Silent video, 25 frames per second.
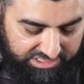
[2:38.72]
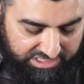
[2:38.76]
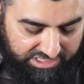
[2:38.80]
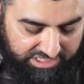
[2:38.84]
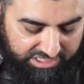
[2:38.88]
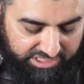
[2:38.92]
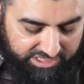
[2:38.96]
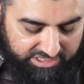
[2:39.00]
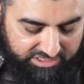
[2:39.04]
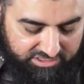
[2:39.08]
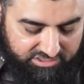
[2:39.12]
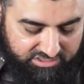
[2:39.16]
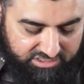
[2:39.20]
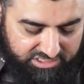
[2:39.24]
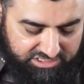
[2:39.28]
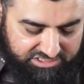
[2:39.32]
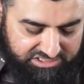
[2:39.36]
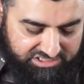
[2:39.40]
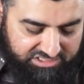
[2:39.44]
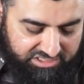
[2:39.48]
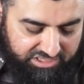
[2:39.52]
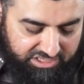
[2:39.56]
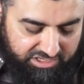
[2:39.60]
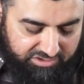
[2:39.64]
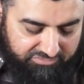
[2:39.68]
Uh,
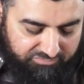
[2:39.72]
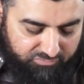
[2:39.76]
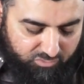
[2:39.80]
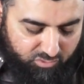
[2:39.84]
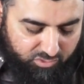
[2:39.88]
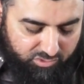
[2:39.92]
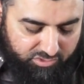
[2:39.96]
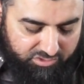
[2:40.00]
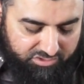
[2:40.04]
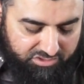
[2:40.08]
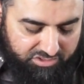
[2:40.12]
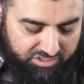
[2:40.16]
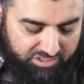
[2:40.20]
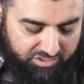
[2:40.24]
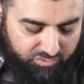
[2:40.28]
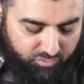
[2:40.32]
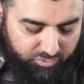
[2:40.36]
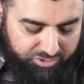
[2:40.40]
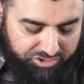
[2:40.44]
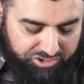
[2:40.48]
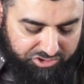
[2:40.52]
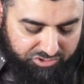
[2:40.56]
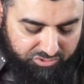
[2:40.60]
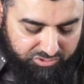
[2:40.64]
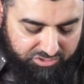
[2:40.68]
thus, therefore,
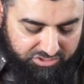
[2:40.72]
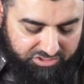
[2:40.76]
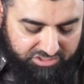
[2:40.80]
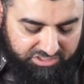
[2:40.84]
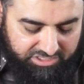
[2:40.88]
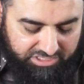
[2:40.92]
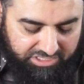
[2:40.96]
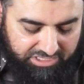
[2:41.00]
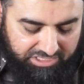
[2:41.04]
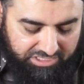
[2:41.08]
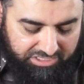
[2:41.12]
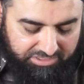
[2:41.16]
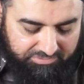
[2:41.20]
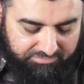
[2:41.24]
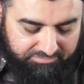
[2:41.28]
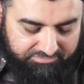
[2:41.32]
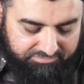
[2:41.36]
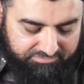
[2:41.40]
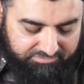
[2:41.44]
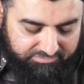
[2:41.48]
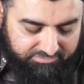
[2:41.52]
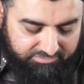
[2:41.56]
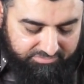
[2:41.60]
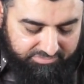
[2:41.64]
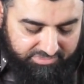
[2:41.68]
we should
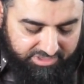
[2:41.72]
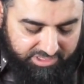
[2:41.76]
um,